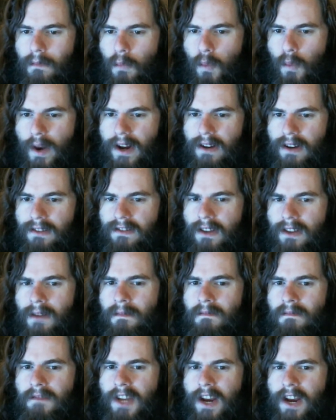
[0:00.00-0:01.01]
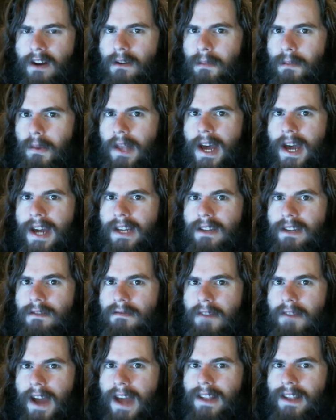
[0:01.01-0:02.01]
where some terrible act of
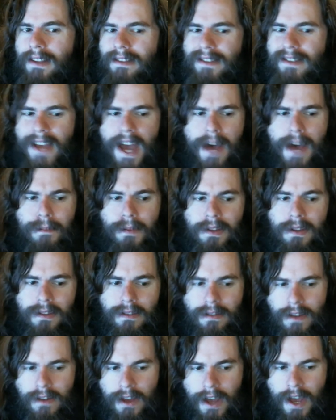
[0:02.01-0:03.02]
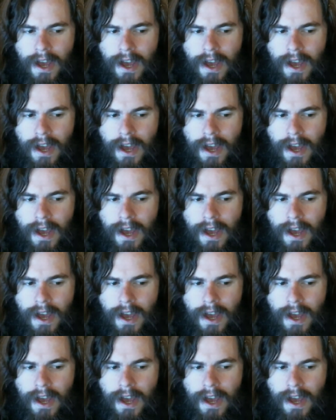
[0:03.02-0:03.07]
violence happens.